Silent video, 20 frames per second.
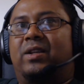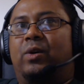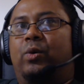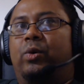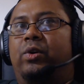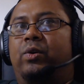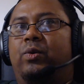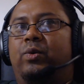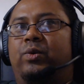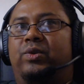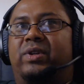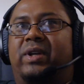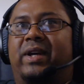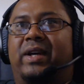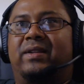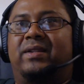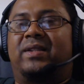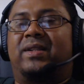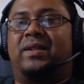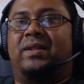huge
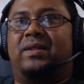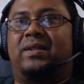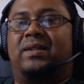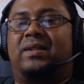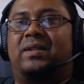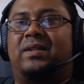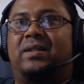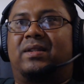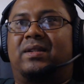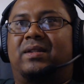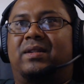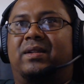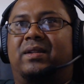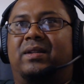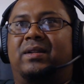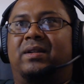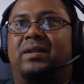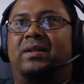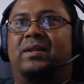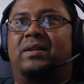rice is
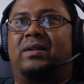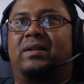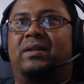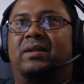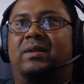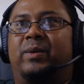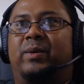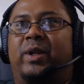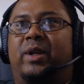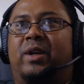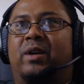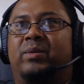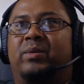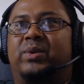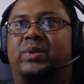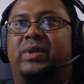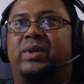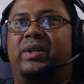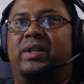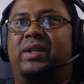when it
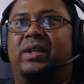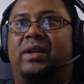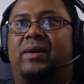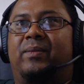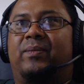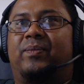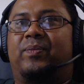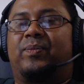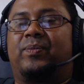comes to India.